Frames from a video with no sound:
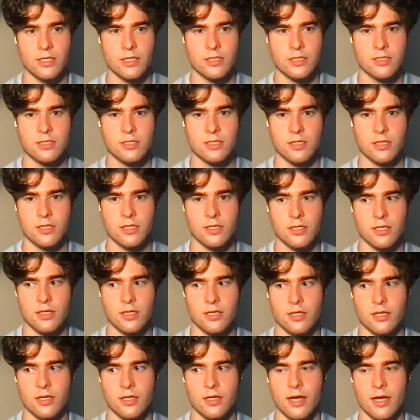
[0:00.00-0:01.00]
to the
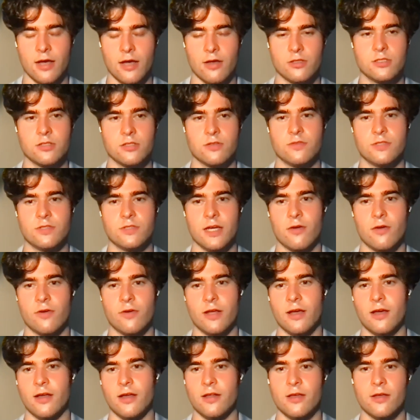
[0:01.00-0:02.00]
House of
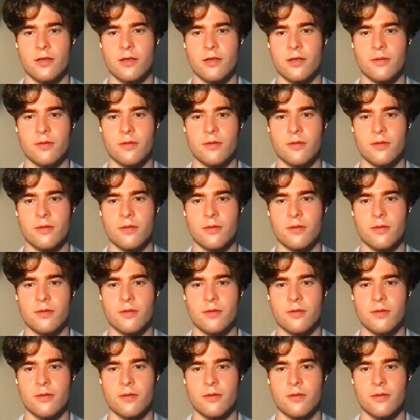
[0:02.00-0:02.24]
Dalriada.